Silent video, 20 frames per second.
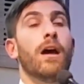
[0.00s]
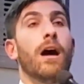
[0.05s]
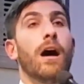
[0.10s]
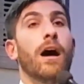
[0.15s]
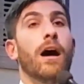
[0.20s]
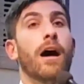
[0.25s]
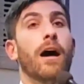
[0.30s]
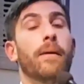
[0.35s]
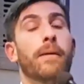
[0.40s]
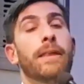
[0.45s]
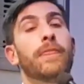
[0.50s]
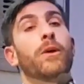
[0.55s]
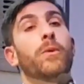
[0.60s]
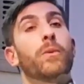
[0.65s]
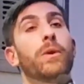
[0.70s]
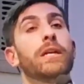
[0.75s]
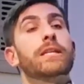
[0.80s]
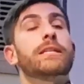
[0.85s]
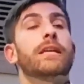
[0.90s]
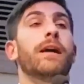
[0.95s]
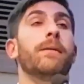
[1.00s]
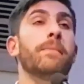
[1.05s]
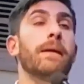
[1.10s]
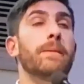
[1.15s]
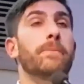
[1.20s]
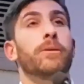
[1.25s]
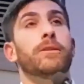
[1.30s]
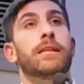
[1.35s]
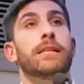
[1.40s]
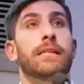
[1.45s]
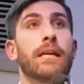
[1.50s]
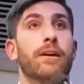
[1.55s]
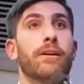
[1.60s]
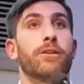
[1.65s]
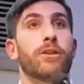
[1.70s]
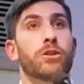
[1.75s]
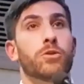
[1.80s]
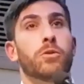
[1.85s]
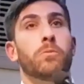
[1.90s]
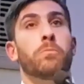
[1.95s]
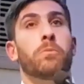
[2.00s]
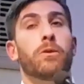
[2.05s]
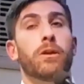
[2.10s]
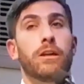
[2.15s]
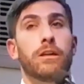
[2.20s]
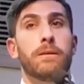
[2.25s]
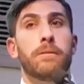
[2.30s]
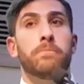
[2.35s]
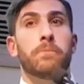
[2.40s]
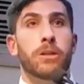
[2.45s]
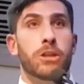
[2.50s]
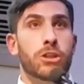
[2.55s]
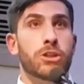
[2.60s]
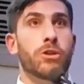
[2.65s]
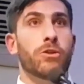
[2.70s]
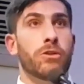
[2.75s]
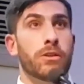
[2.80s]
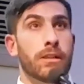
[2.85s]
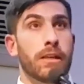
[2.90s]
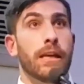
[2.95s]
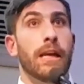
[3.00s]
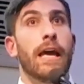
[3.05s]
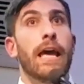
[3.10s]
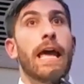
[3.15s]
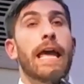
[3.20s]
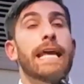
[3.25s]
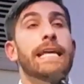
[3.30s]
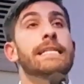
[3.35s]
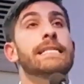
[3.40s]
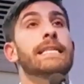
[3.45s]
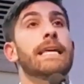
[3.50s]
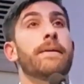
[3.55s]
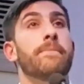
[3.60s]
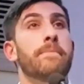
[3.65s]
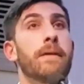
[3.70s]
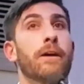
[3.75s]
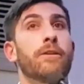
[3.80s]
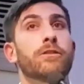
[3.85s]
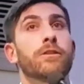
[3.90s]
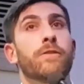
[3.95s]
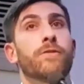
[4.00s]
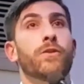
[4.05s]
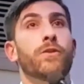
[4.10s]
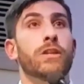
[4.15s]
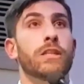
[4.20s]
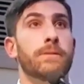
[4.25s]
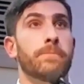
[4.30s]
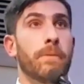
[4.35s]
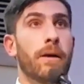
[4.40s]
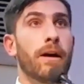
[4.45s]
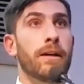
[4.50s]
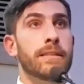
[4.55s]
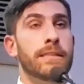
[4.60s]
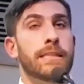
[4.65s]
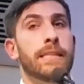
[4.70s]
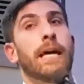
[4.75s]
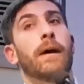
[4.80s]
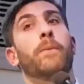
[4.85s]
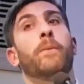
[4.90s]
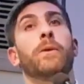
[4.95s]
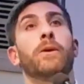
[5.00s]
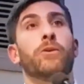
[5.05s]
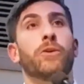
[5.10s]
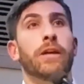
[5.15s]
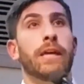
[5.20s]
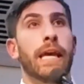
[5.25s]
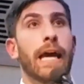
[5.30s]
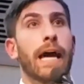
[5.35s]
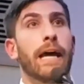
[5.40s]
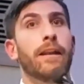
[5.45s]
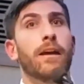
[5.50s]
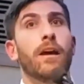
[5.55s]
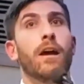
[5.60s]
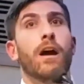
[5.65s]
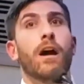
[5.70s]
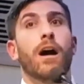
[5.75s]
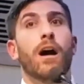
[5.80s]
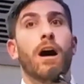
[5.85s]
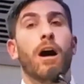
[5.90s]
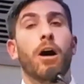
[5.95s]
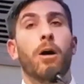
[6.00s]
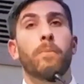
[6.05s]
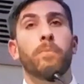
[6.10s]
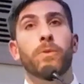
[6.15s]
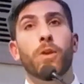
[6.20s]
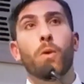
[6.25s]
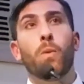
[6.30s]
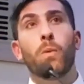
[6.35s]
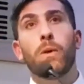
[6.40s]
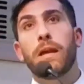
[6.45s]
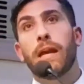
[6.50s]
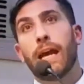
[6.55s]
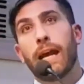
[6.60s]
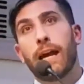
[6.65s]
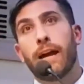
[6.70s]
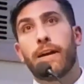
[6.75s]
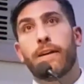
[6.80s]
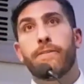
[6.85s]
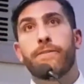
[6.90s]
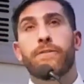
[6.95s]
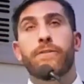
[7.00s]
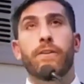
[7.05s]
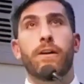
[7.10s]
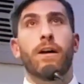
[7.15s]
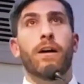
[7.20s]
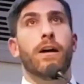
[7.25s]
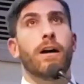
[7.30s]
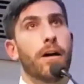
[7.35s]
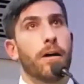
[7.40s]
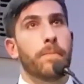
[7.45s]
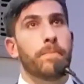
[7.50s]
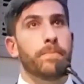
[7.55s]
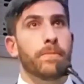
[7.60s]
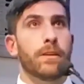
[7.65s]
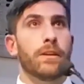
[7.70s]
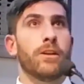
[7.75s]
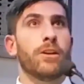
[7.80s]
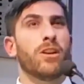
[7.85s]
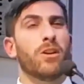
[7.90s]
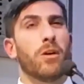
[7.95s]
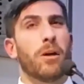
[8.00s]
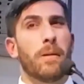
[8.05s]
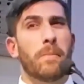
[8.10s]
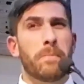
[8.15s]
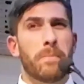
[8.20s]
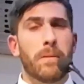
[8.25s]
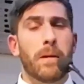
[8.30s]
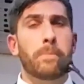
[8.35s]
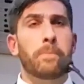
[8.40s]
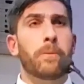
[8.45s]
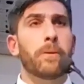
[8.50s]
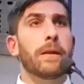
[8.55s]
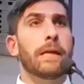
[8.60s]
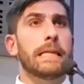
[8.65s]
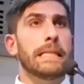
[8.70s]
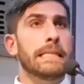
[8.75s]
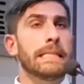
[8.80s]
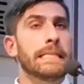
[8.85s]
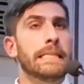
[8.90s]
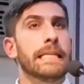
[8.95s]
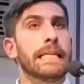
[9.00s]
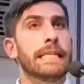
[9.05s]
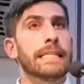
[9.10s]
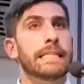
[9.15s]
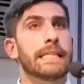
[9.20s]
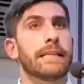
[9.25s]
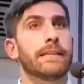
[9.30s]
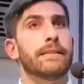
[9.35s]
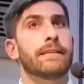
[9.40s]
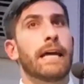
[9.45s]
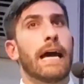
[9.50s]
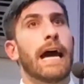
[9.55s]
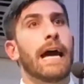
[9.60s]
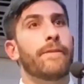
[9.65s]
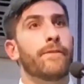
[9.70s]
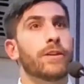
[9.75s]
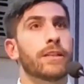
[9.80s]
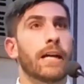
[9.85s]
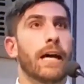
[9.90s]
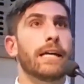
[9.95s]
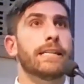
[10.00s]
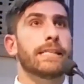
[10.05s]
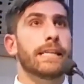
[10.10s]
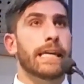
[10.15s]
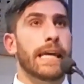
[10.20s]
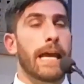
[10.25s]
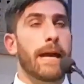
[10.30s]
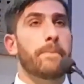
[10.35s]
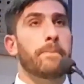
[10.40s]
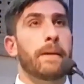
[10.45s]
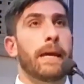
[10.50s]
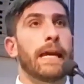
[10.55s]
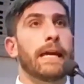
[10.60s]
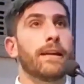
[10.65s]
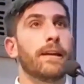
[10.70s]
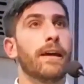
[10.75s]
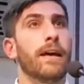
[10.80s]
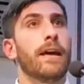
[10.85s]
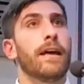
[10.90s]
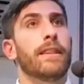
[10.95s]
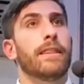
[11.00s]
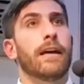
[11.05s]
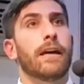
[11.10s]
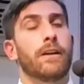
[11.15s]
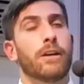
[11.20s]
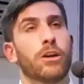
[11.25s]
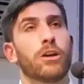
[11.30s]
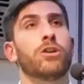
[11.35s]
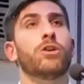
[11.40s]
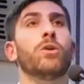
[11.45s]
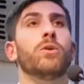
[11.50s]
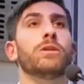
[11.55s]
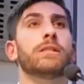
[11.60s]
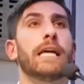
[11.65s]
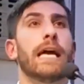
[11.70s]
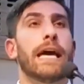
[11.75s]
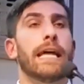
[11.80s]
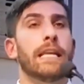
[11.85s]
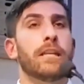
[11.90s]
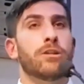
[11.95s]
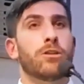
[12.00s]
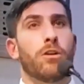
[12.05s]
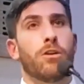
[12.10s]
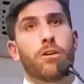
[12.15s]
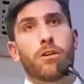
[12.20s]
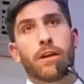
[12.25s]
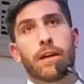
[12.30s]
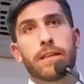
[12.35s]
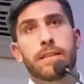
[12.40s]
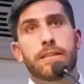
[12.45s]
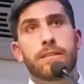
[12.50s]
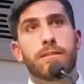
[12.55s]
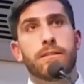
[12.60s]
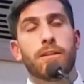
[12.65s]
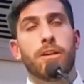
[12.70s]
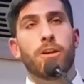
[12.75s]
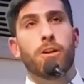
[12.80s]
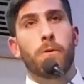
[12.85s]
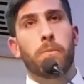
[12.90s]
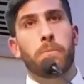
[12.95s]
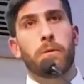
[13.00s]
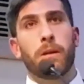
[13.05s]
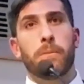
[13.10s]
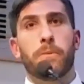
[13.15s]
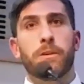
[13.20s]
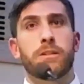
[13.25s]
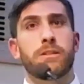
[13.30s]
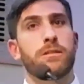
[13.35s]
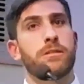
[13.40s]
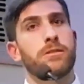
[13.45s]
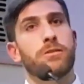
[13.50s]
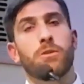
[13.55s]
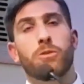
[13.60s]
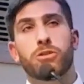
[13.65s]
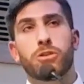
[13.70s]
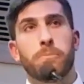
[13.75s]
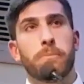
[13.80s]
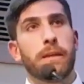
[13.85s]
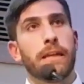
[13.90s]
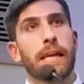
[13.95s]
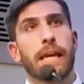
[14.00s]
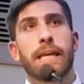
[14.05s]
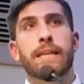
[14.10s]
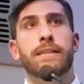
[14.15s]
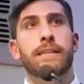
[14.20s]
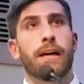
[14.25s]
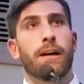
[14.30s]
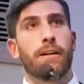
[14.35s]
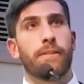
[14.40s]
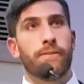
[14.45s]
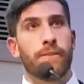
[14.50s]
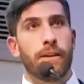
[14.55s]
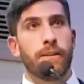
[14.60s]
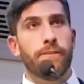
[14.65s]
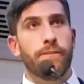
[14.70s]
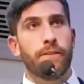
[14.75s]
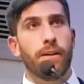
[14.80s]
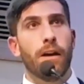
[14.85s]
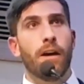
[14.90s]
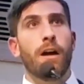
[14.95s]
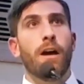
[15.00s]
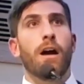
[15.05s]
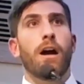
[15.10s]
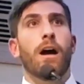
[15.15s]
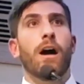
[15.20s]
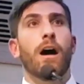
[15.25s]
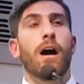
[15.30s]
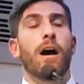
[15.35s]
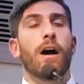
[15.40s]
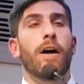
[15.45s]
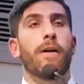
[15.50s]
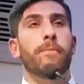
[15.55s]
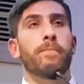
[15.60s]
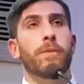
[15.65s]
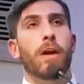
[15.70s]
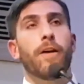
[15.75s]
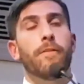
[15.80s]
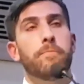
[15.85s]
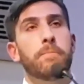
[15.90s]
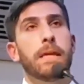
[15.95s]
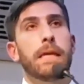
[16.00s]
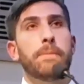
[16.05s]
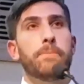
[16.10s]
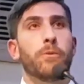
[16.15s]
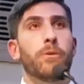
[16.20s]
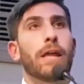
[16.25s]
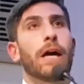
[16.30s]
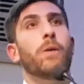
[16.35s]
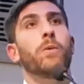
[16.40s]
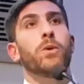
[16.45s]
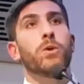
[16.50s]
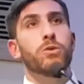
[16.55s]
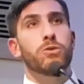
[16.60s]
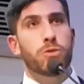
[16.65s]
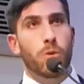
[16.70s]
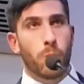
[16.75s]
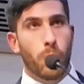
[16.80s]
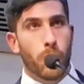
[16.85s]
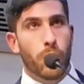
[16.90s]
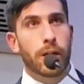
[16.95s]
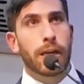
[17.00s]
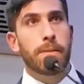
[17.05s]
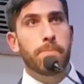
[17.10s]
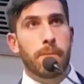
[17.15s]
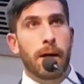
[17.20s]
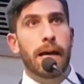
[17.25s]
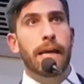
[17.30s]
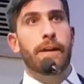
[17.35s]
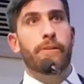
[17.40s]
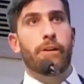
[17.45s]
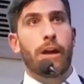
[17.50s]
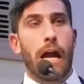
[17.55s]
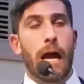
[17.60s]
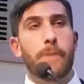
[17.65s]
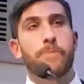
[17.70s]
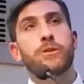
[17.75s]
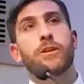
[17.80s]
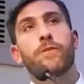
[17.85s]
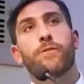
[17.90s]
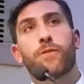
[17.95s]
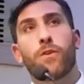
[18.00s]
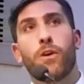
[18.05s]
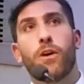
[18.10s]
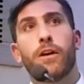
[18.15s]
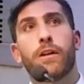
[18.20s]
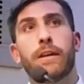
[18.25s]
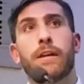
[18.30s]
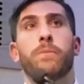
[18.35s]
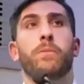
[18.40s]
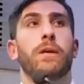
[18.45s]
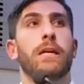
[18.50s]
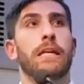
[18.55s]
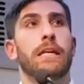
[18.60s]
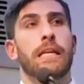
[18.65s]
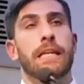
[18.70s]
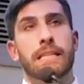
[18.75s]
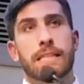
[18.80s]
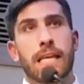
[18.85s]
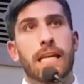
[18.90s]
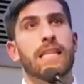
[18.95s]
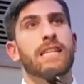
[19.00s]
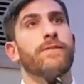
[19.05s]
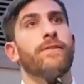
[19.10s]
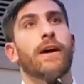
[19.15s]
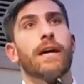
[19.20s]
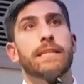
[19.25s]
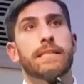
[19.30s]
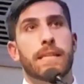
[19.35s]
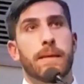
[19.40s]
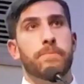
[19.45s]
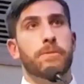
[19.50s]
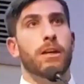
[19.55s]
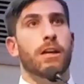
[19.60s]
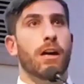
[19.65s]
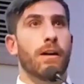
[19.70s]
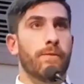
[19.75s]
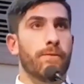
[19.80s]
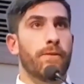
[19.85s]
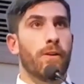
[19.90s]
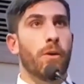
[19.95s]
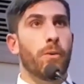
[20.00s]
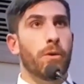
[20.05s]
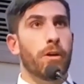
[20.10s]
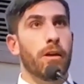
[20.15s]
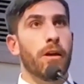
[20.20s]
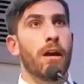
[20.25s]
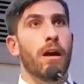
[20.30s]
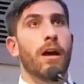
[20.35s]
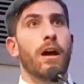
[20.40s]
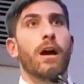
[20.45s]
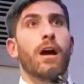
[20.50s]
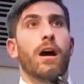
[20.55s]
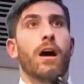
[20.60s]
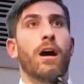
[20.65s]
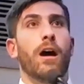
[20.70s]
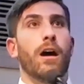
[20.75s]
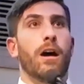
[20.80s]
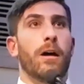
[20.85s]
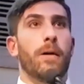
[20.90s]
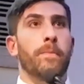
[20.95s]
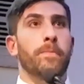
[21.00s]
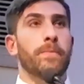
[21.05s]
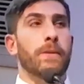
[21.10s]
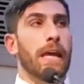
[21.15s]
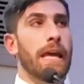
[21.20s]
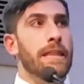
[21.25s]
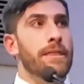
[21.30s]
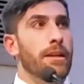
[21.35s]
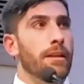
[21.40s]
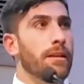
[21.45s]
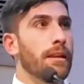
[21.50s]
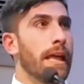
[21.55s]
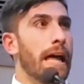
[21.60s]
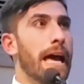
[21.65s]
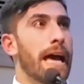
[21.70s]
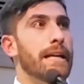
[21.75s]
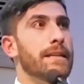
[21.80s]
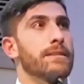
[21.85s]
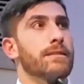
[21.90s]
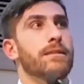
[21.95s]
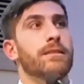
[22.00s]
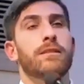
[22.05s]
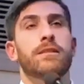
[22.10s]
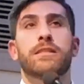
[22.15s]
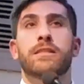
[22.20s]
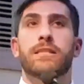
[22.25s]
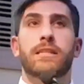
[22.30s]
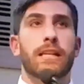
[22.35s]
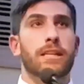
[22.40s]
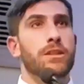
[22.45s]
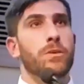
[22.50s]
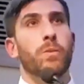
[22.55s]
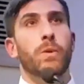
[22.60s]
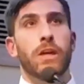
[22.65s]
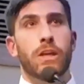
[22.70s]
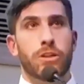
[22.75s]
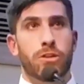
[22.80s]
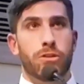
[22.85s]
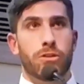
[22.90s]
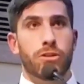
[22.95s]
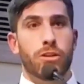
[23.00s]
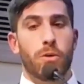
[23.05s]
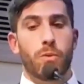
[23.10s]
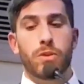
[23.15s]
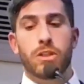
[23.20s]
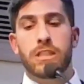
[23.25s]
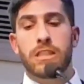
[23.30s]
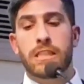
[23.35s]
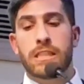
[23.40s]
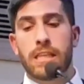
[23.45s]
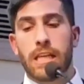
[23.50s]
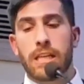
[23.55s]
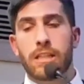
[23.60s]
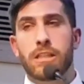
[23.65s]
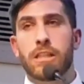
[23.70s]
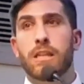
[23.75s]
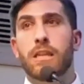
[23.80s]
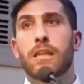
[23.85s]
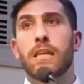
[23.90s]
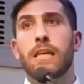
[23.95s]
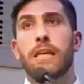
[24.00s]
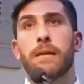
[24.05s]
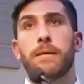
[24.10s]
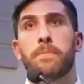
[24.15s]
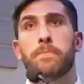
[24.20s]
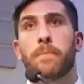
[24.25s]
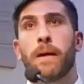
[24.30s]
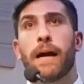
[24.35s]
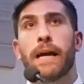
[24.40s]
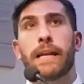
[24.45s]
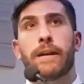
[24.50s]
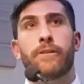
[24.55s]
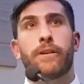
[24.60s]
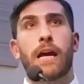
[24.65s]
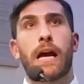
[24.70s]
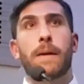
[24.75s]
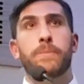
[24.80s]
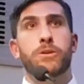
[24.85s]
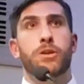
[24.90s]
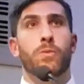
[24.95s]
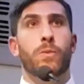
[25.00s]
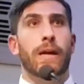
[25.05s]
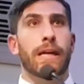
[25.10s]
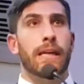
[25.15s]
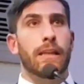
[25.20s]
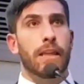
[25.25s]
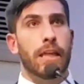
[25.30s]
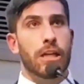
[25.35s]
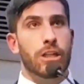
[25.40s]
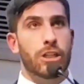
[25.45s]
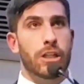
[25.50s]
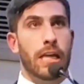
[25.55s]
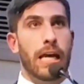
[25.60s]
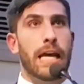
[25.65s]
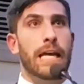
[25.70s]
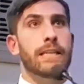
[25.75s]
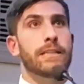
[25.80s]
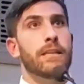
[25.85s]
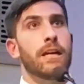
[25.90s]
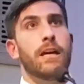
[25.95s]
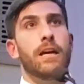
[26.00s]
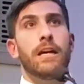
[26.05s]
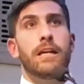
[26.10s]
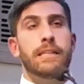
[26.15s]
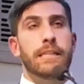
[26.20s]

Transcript: Uh, and the reason I'm able to tell you this with pretty much certainty is the amount of response that we will get. Um, we have um, you know a, a, pretty decent advertising campaign that goes ahead and targets you know pretty much social media in Tel Aviv um, of people that used to work in binary option fraud, and we incentivize them to come forward. Um, in the last six weeks or so since the binary option regulation has